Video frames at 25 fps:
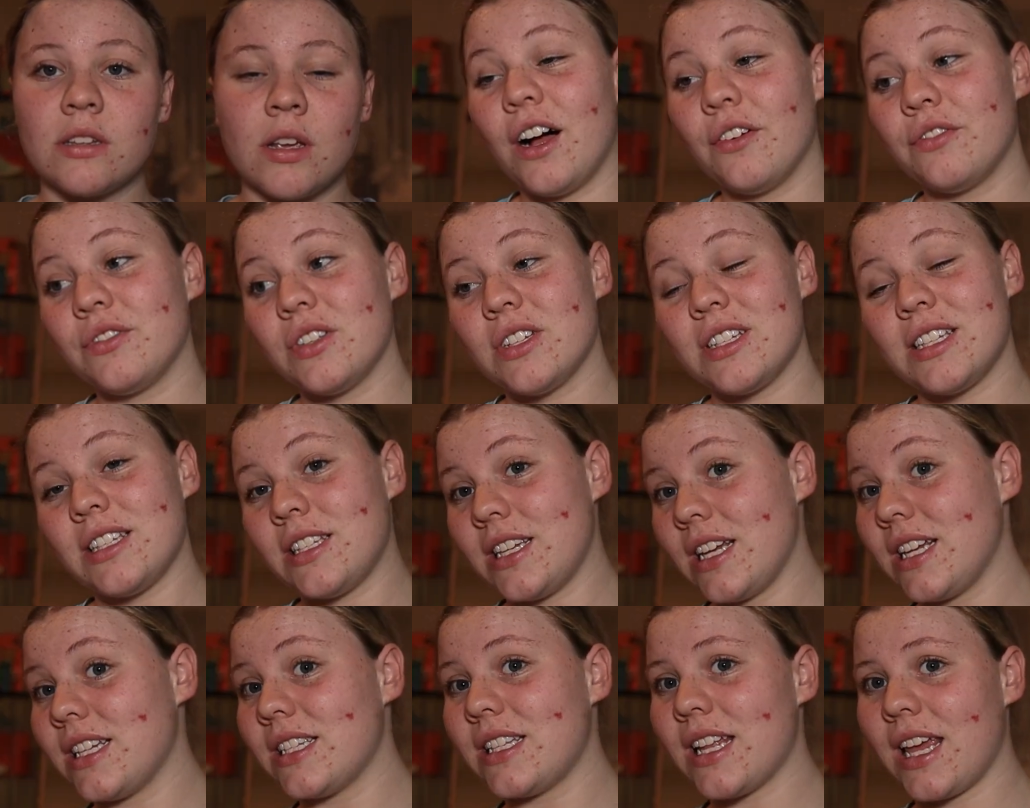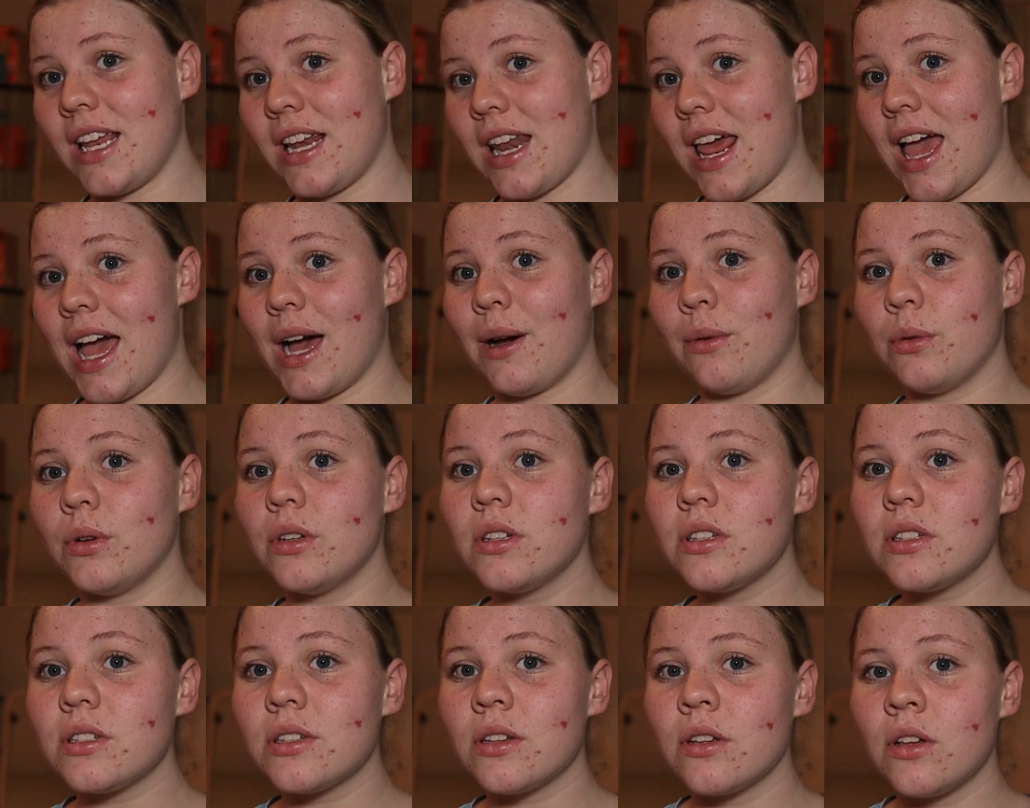After 16
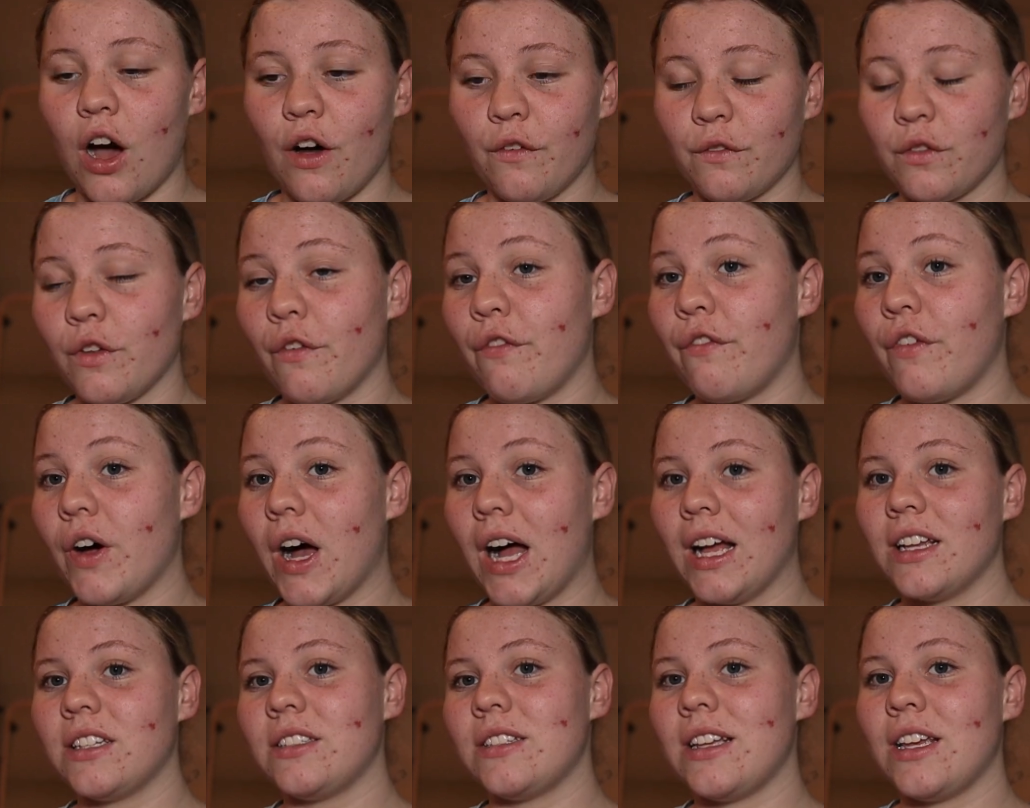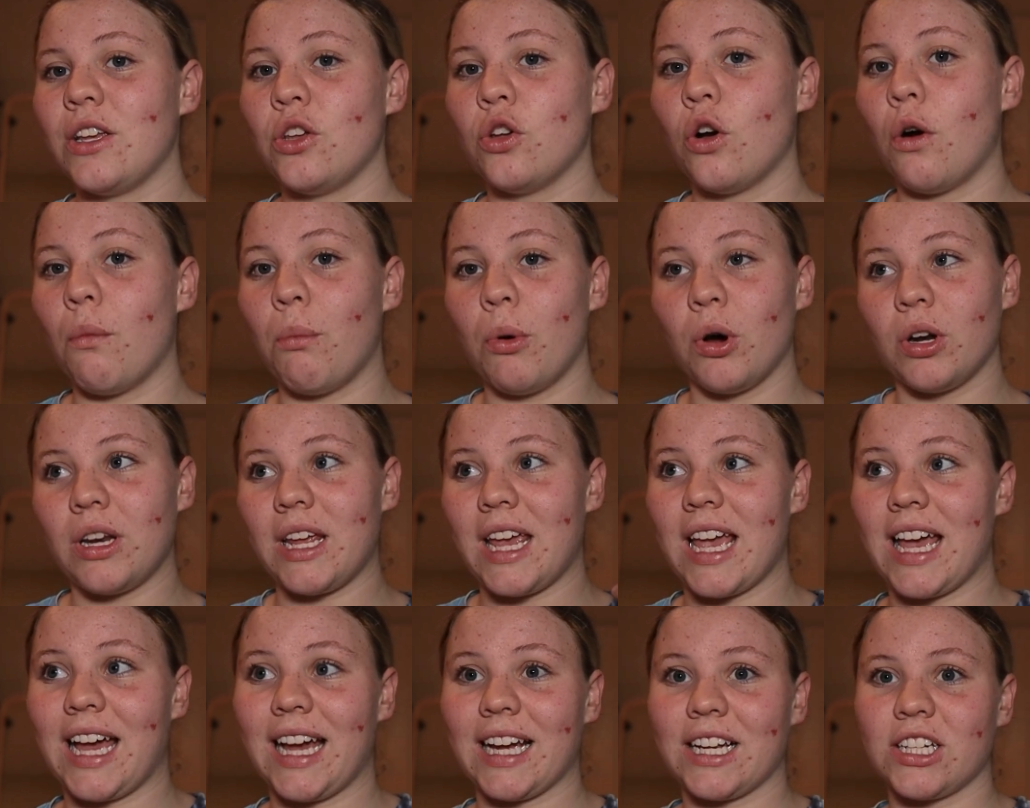hours, after fasting, your
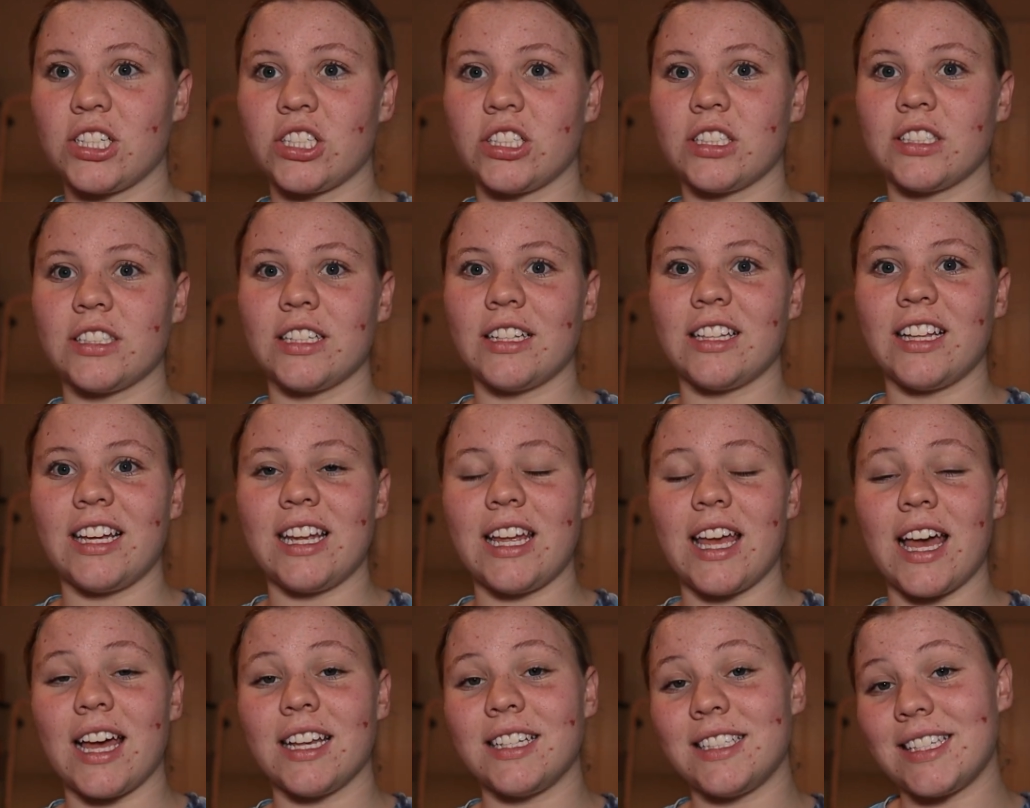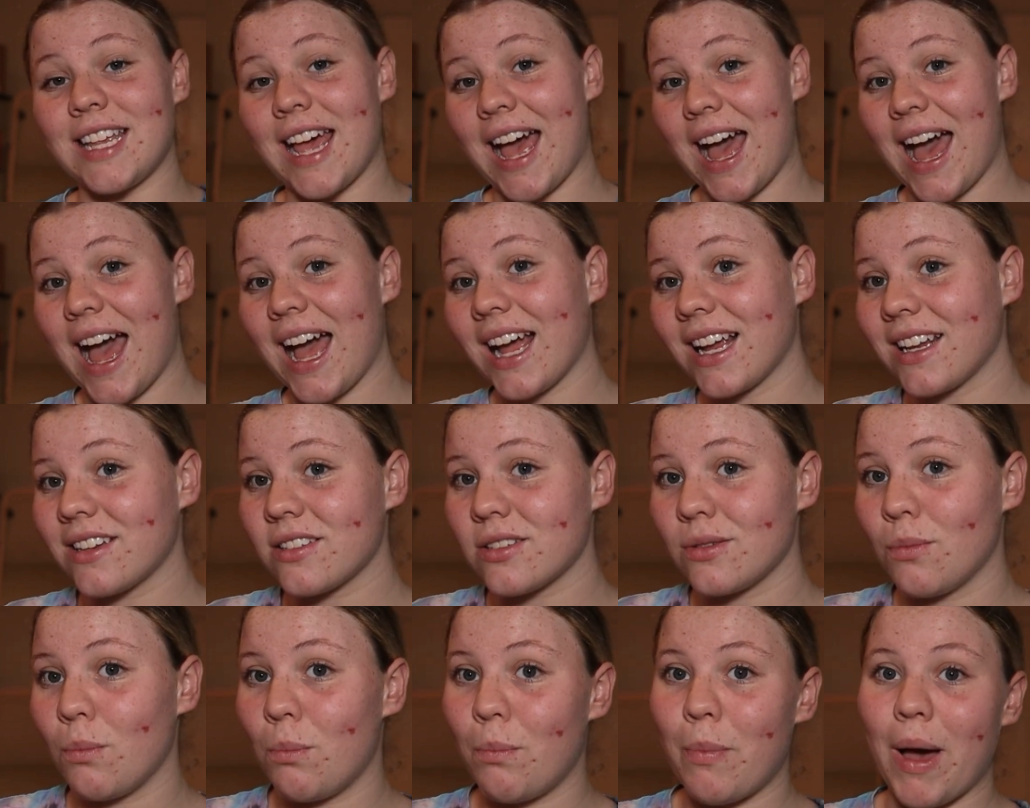body actually
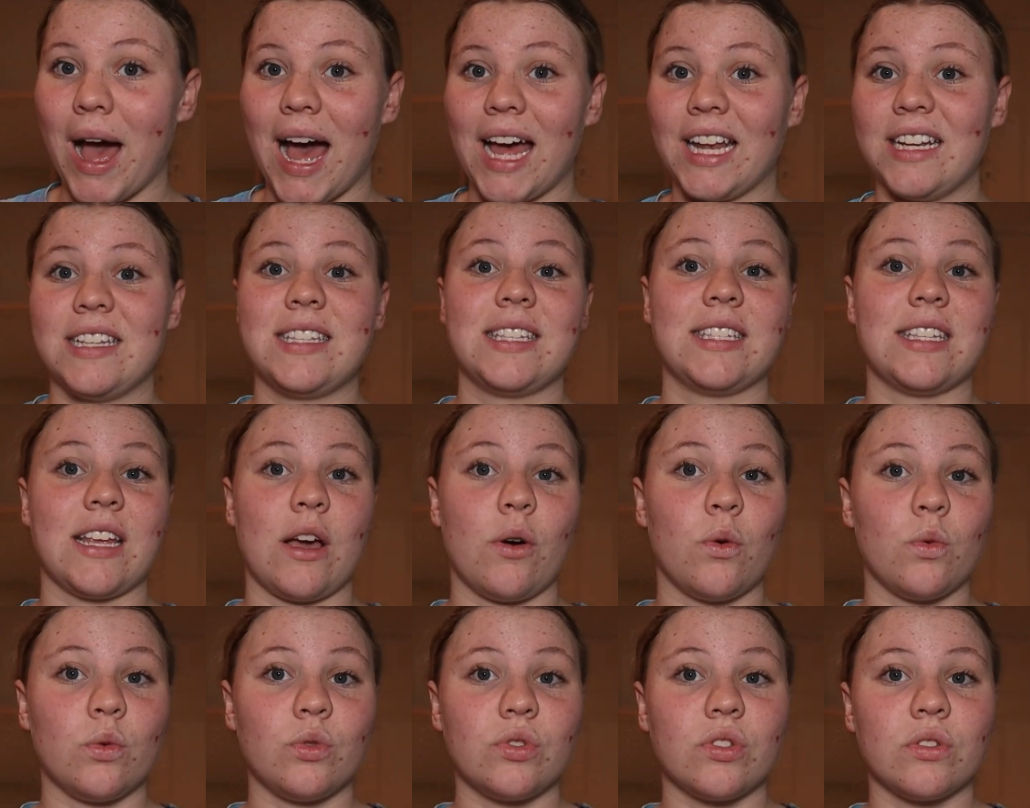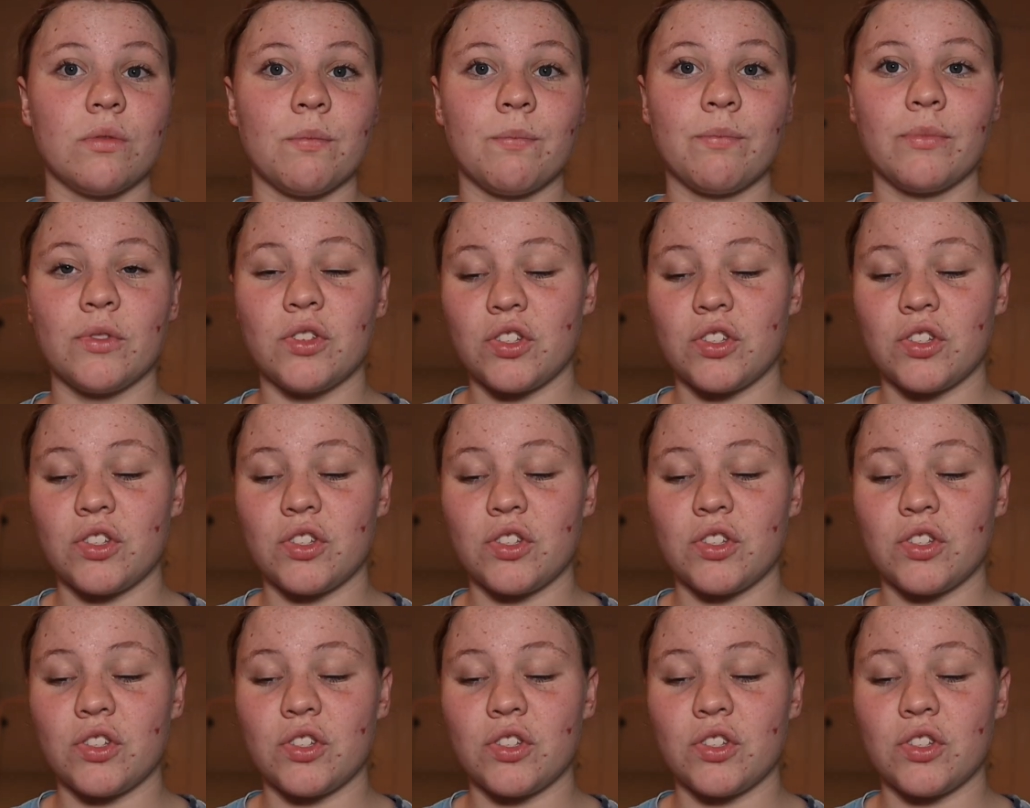attacks bad cells.